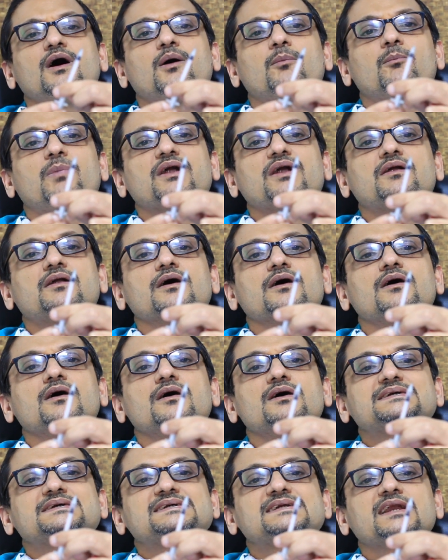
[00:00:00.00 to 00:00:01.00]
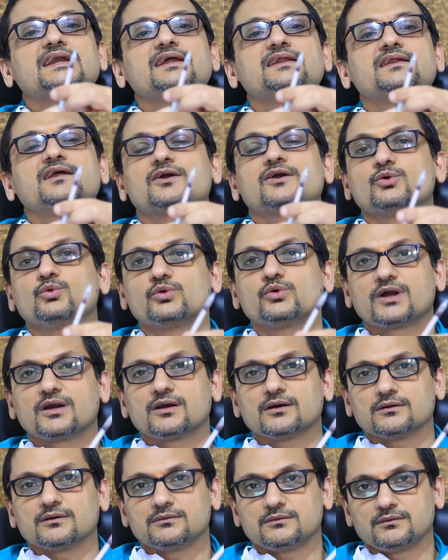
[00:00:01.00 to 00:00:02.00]
But still in the
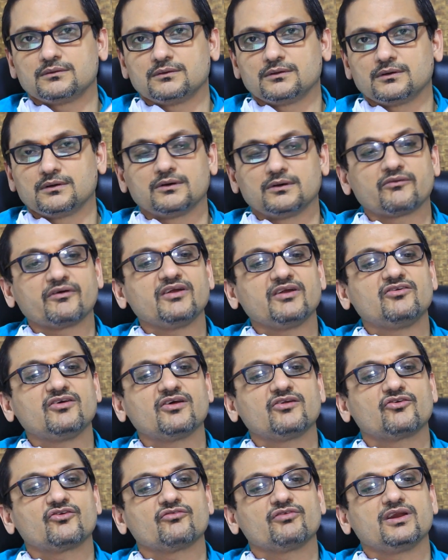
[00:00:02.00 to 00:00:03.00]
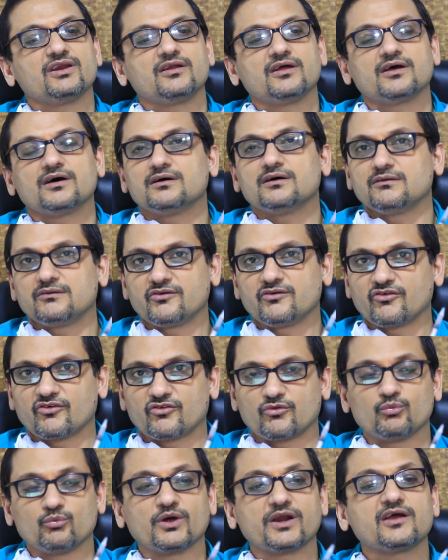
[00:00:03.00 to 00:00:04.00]
rural regions of India, this
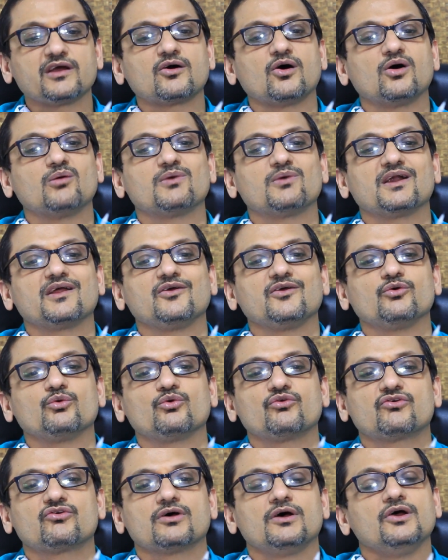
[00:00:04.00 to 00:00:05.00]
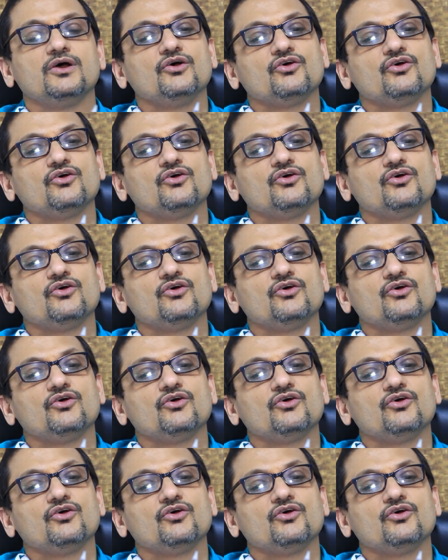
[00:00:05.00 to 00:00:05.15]
is very commonly used.